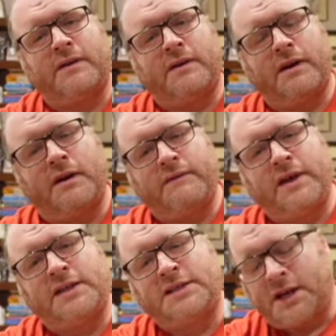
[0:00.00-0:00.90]

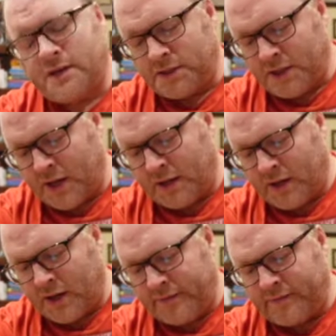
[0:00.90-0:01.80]
Vito's young
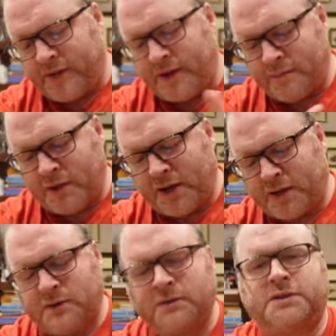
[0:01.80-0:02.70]
life and then
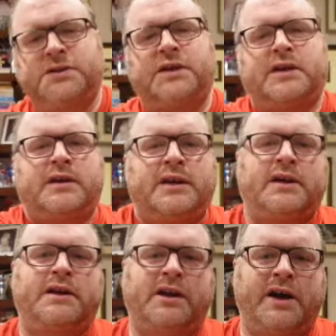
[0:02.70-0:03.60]
Michael's
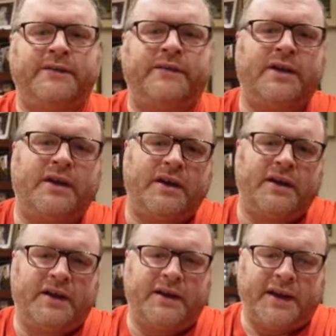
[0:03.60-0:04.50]
life.
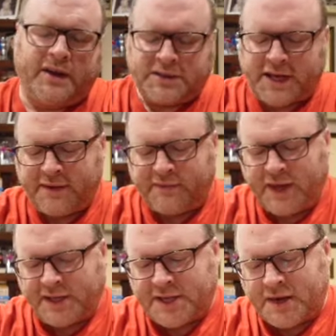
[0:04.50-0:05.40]
And I'll take
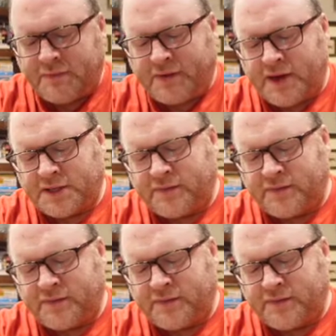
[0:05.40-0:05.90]
Vito first.